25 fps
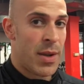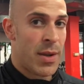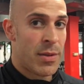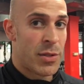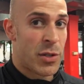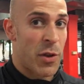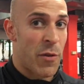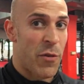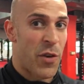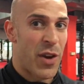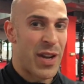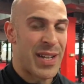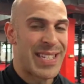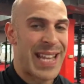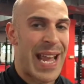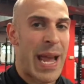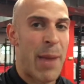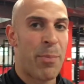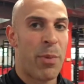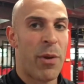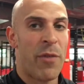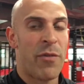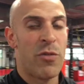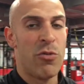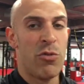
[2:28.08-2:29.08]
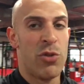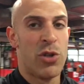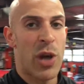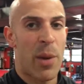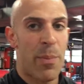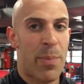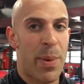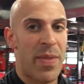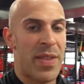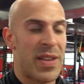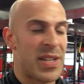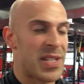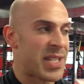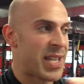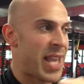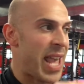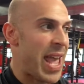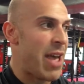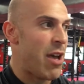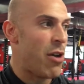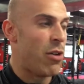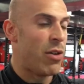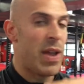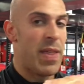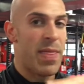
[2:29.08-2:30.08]
So for example, if you jump on the
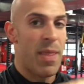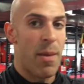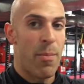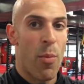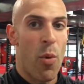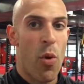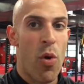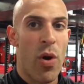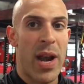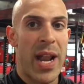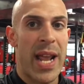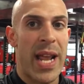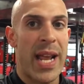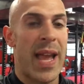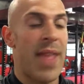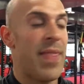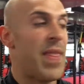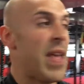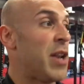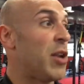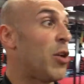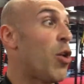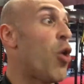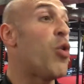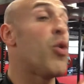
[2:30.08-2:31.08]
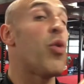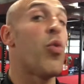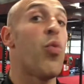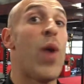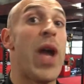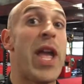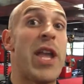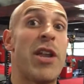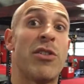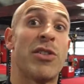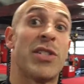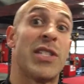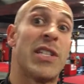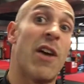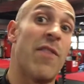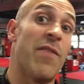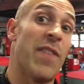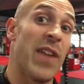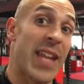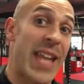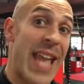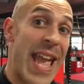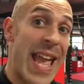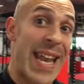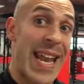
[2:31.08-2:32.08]
scale in the morning and then go to weigh yourself
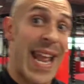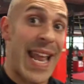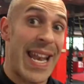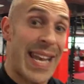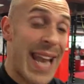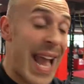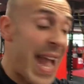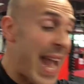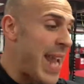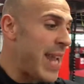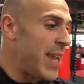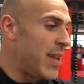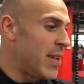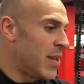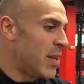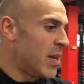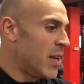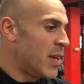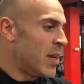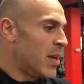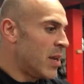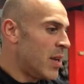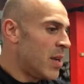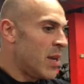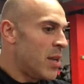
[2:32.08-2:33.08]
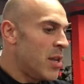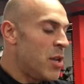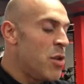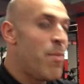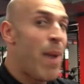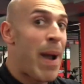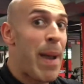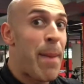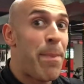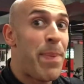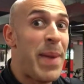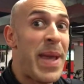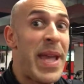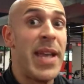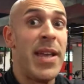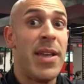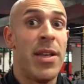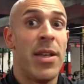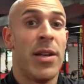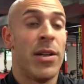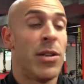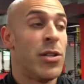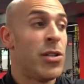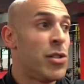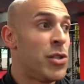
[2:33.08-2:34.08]
again at night, you might be
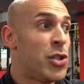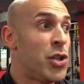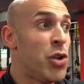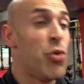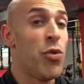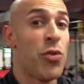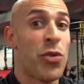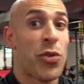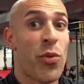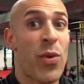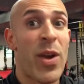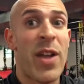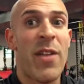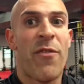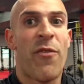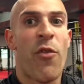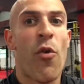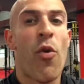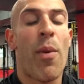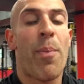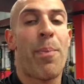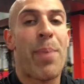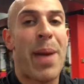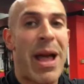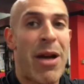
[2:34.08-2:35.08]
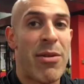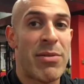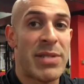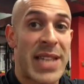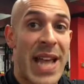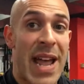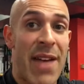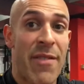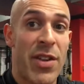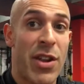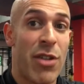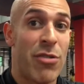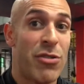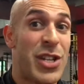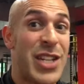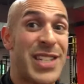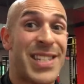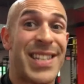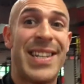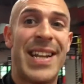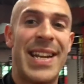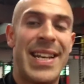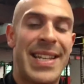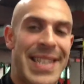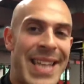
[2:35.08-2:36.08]
2, 3, 4 pounds heavier just
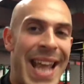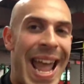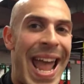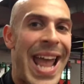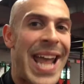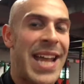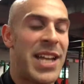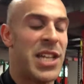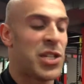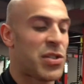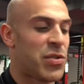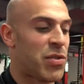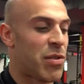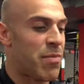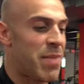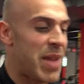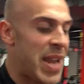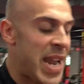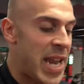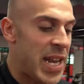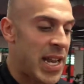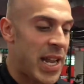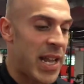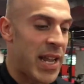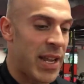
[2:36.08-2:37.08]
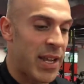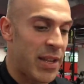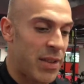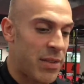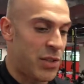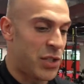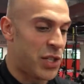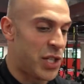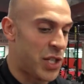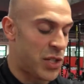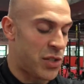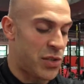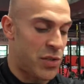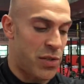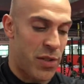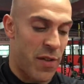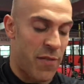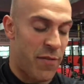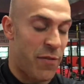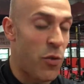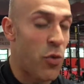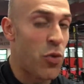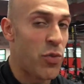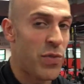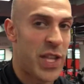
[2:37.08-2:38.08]
in a day, just from eating just the
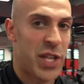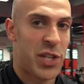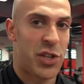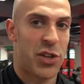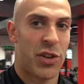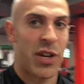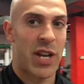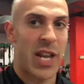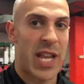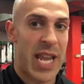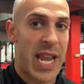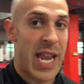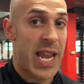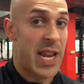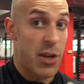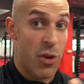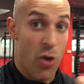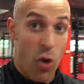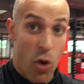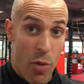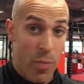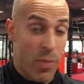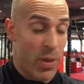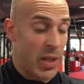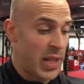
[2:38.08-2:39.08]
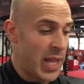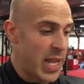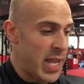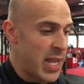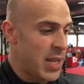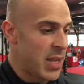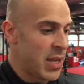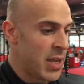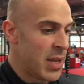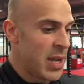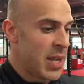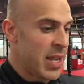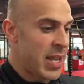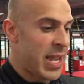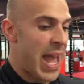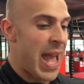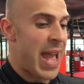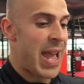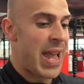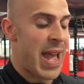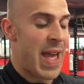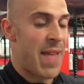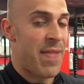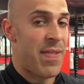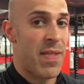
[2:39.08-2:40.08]
food that you're gonna eat normally,
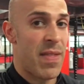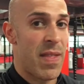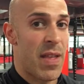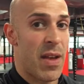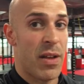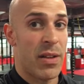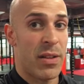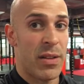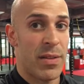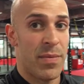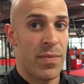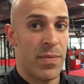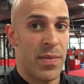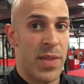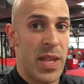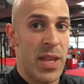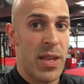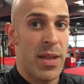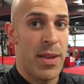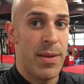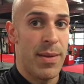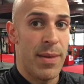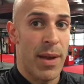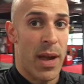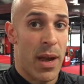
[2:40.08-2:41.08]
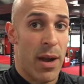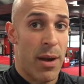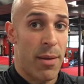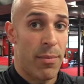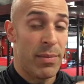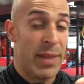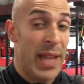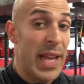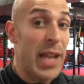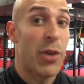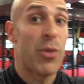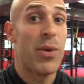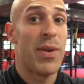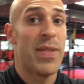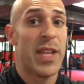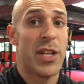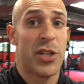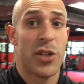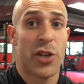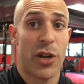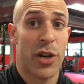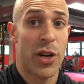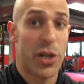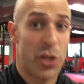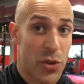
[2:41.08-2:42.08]
okay, and the liquid that
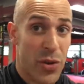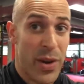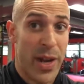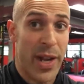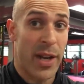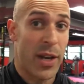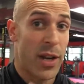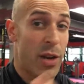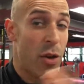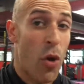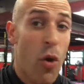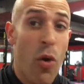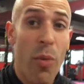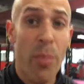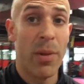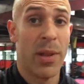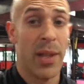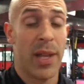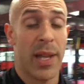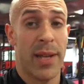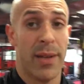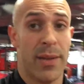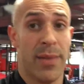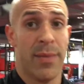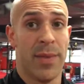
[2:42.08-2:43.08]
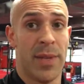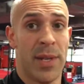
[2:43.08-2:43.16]
you're gonna drink normally,